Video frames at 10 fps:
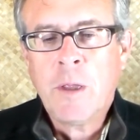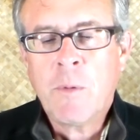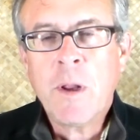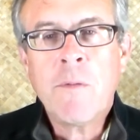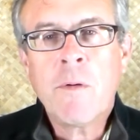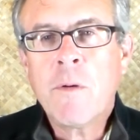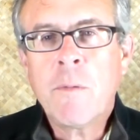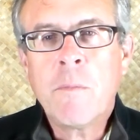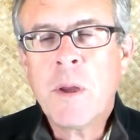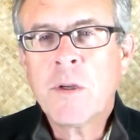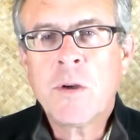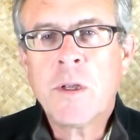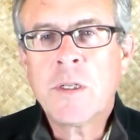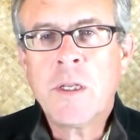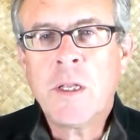in whatever measure
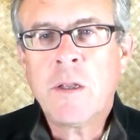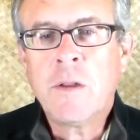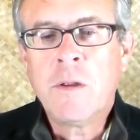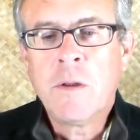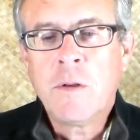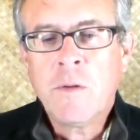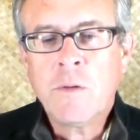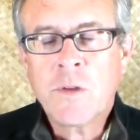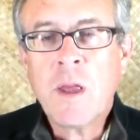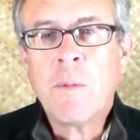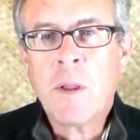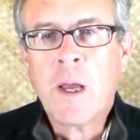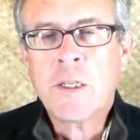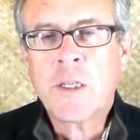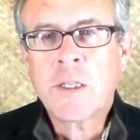is needed to
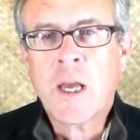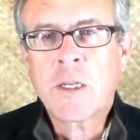stabilize us,